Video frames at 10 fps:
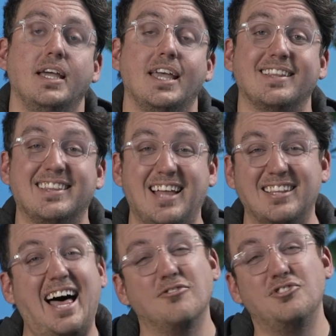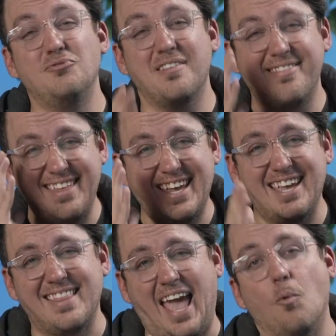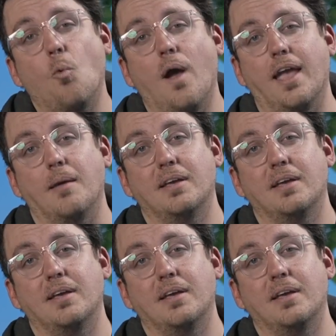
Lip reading: it allows you to think in that way.